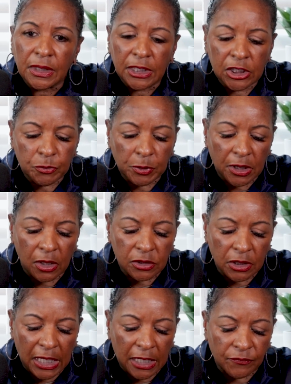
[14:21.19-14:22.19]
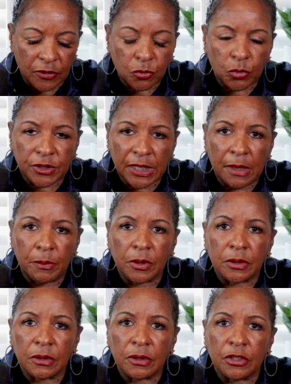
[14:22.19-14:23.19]
is because a lot of us would say,
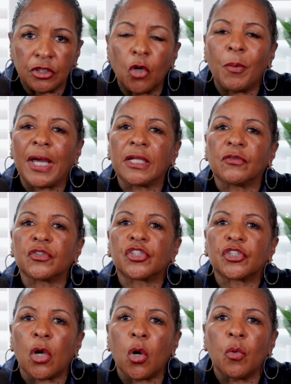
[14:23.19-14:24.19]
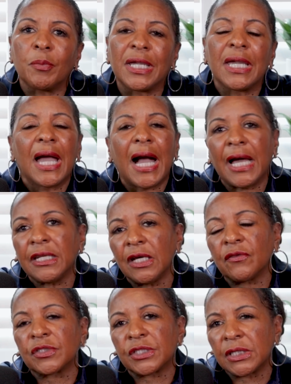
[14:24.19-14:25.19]
but nobody ever showed me. I
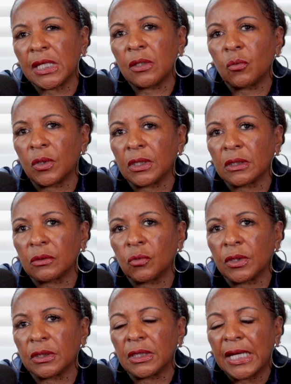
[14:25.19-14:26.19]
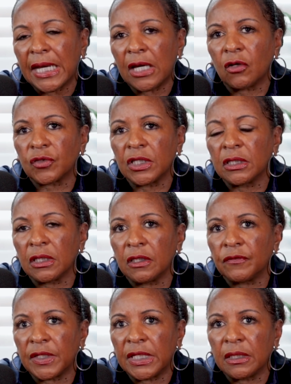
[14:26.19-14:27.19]
never seen what healthy
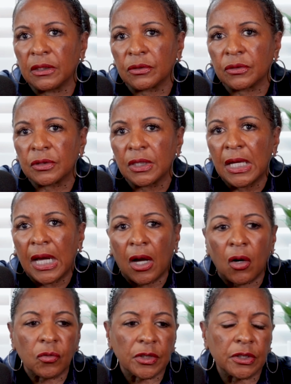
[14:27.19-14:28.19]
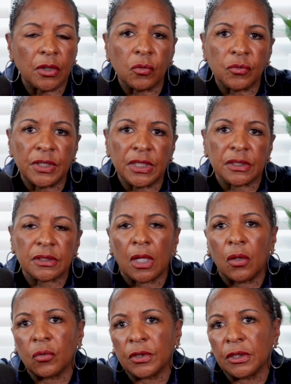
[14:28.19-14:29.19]
love is. I only know this. I
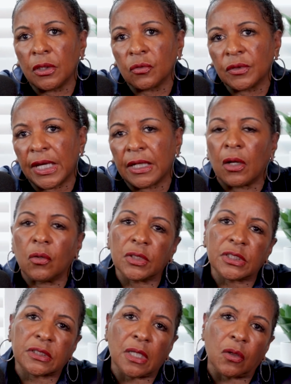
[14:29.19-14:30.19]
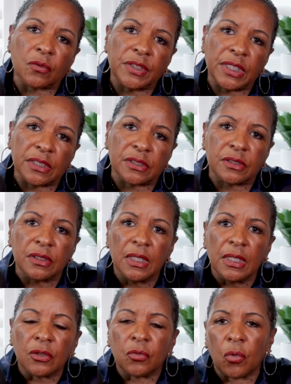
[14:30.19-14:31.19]
only know that. I only saw this
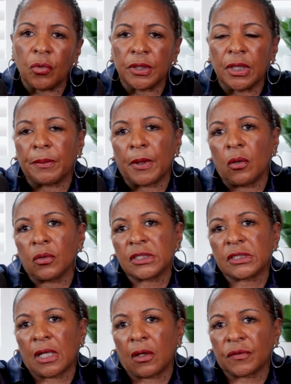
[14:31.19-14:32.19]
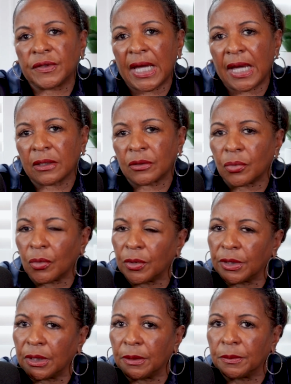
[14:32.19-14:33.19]
growing up. I only saw that
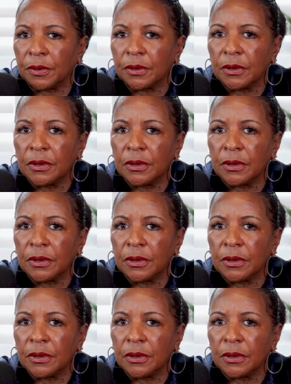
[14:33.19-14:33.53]
growing up.